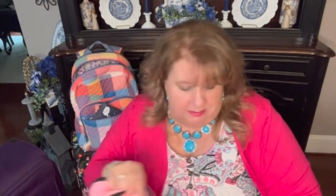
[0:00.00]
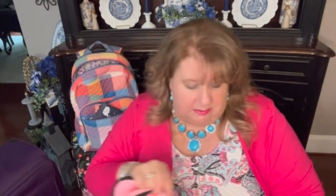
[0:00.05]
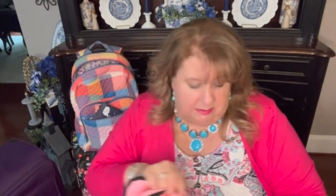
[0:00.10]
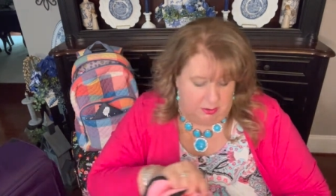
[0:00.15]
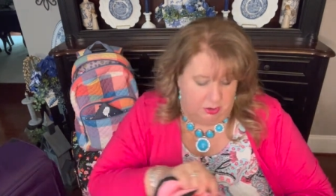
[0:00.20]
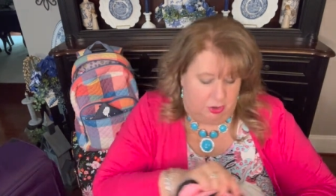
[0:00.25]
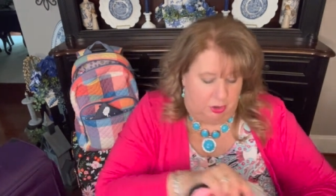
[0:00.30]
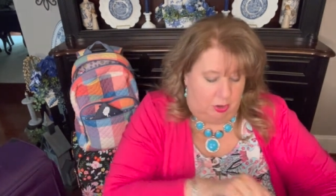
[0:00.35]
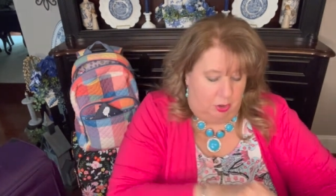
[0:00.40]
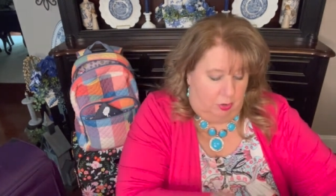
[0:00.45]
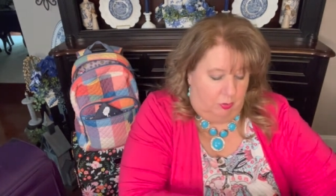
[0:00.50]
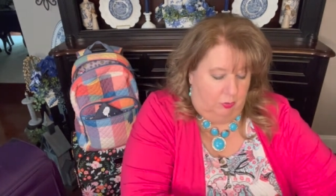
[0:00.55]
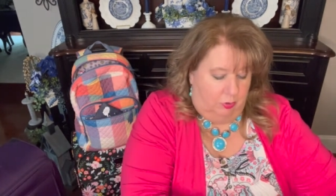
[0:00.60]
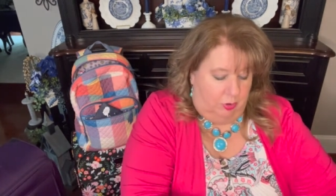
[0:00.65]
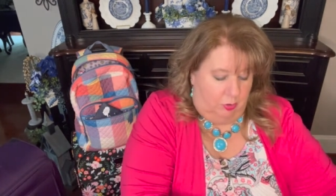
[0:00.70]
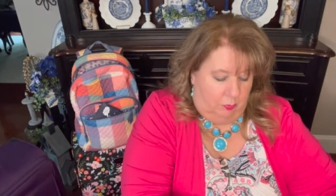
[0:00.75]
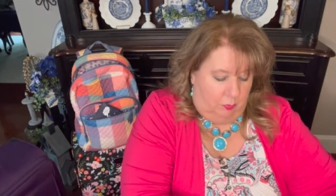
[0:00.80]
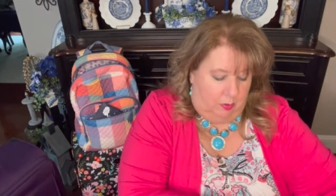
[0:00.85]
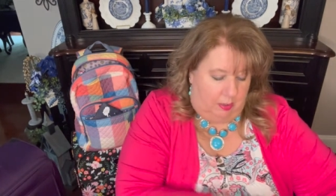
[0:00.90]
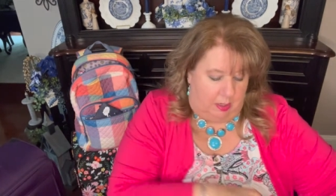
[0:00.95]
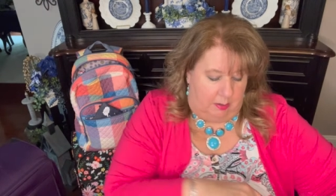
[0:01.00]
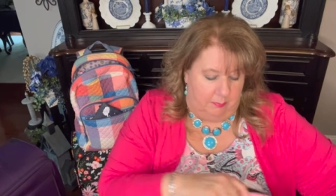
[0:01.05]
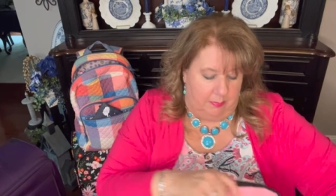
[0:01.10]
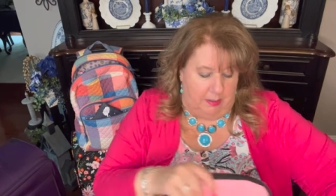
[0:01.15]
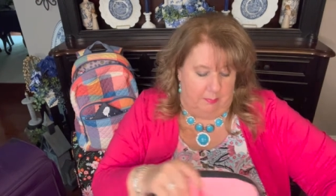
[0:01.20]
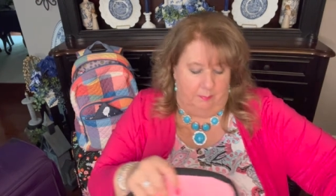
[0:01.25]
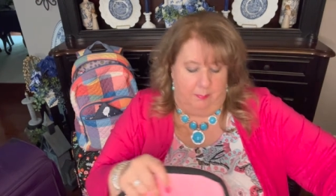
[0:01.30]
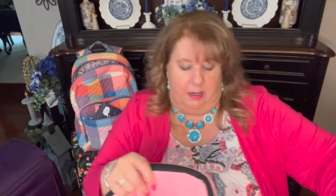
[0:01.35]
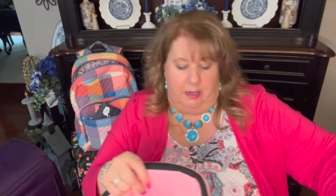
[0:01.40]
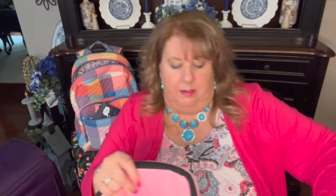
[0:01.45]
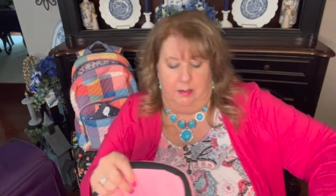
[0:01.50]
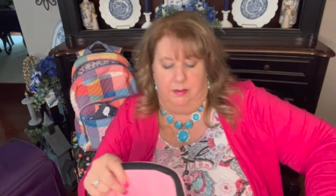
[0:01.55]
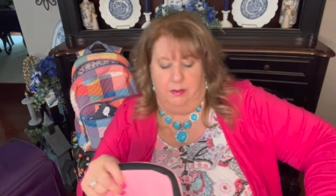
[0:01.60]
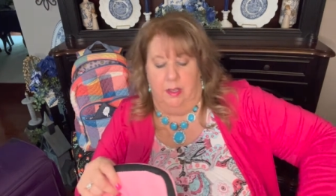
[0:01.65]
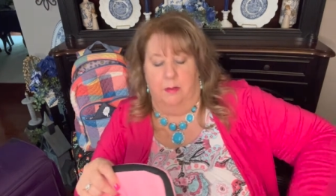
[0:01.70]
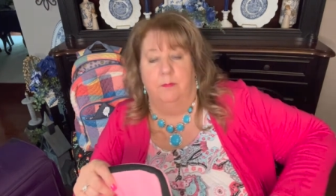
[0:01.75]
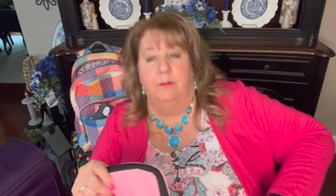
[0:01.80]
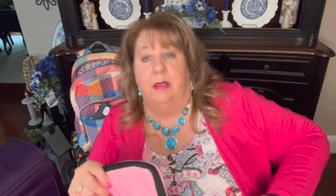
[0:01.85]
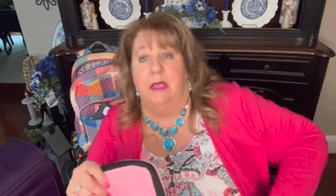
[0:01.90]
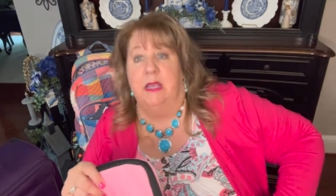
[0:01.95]
and show you what I mean by
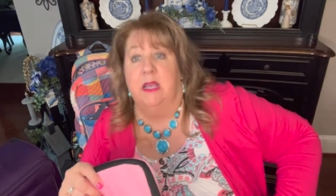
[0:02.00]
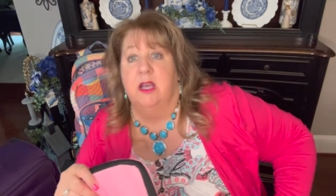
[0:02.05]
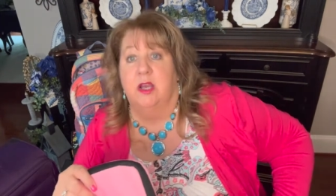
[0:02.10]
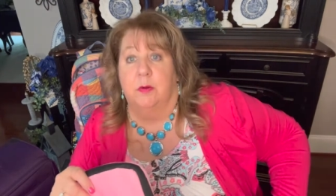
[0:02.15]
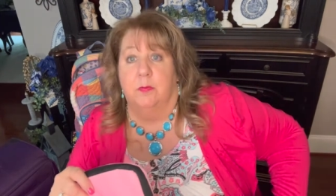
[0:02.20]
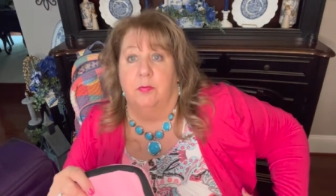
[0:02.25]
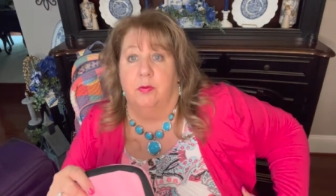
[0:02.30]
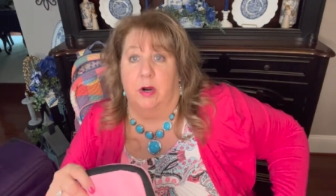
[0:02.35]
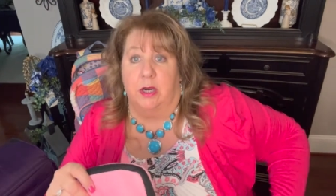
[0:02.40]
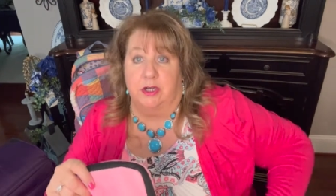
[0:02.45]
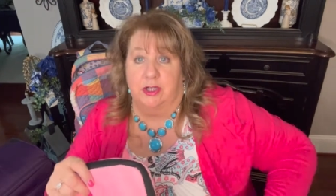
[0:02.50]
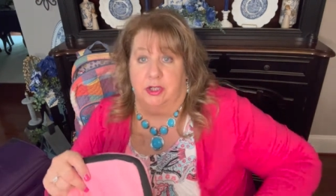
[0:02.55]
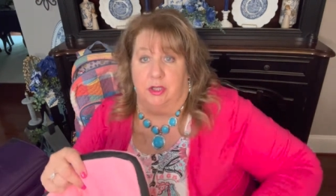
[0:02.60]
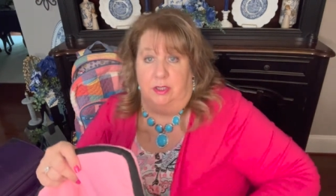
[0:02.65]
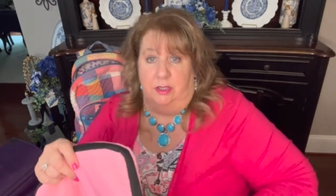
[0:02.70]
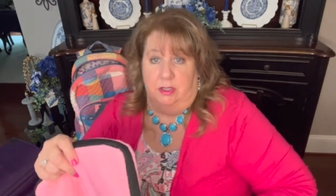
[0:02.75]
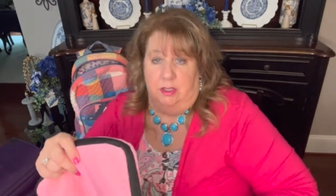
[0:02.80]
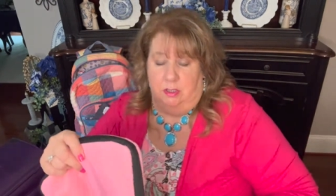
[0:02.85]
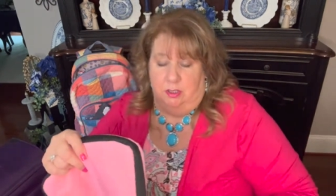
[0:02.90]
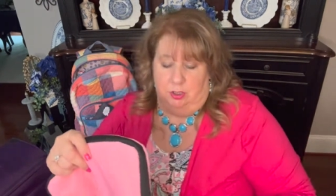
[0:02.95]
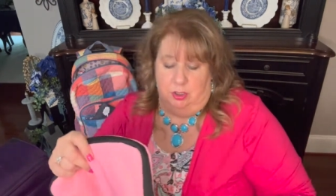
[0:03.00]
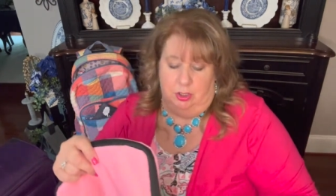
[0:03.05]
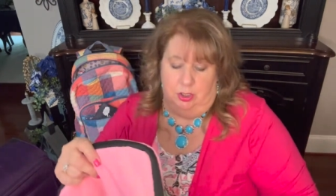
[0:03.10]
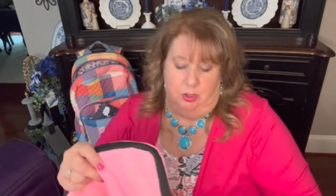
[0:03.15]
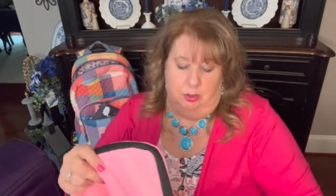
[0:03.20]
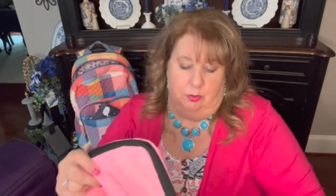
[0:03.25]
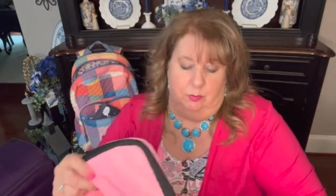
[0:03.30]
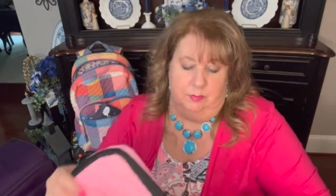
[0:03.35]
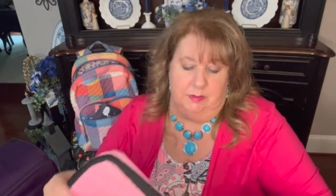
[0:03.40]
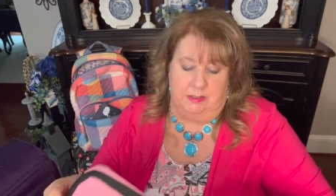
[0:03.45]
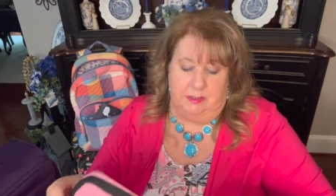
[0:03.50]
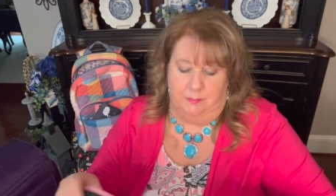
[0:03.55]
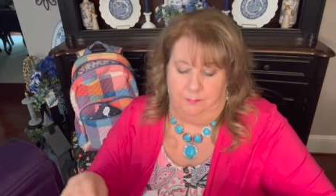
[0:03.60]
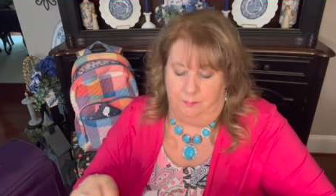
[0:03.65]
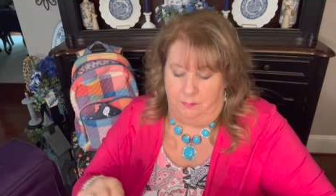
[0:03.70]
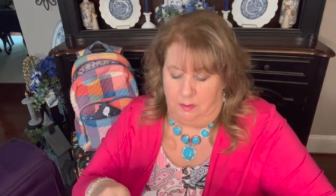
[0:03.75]
them being compression cubes.